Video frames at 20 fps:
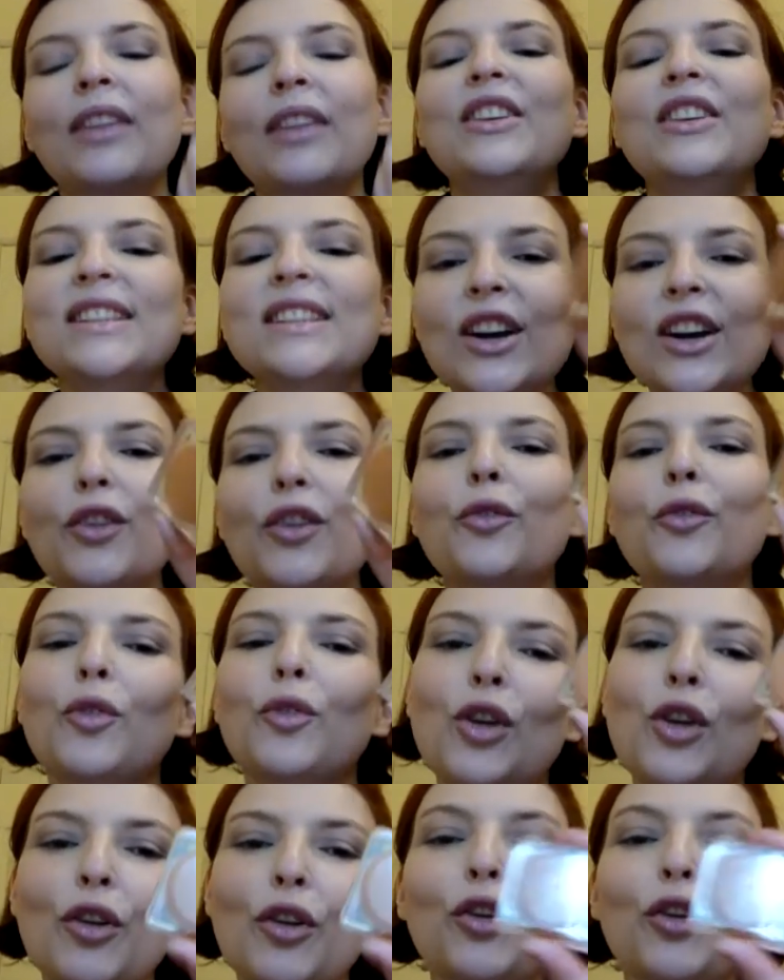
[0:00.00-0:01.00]
these are
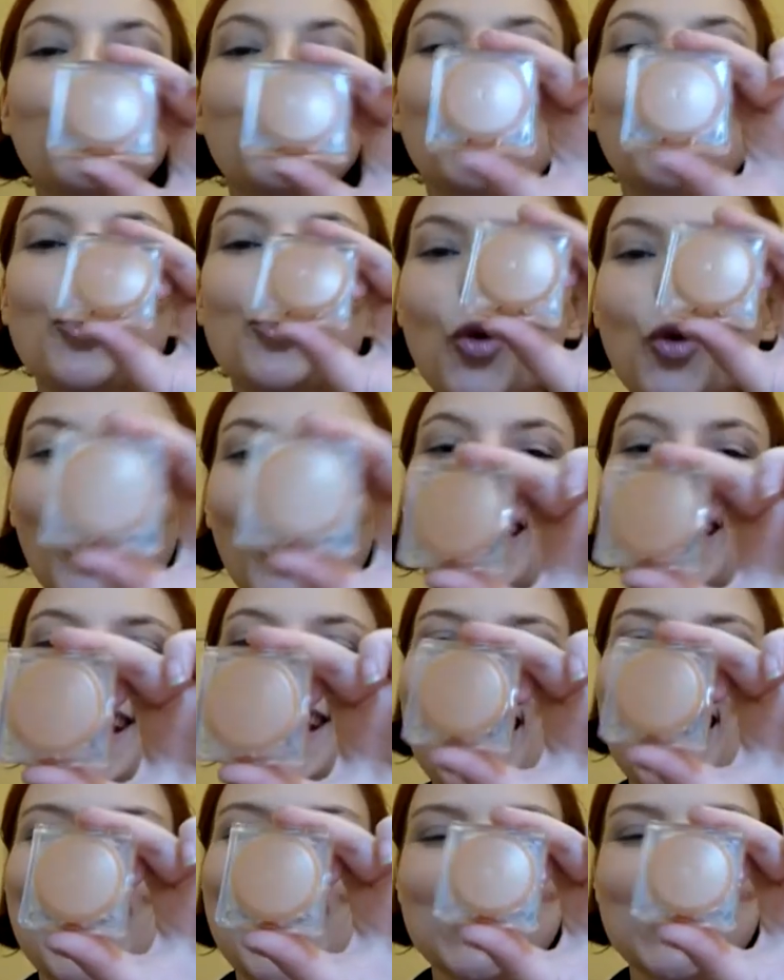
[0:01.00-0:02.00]
good
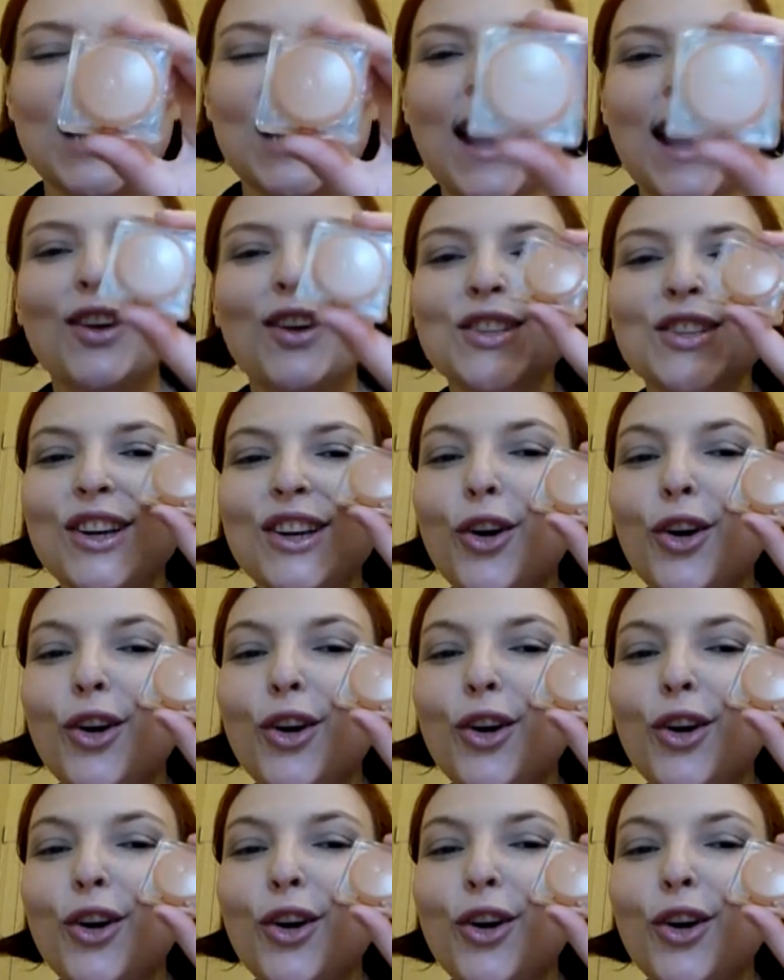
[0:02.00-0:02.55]
workaday eyeshadows.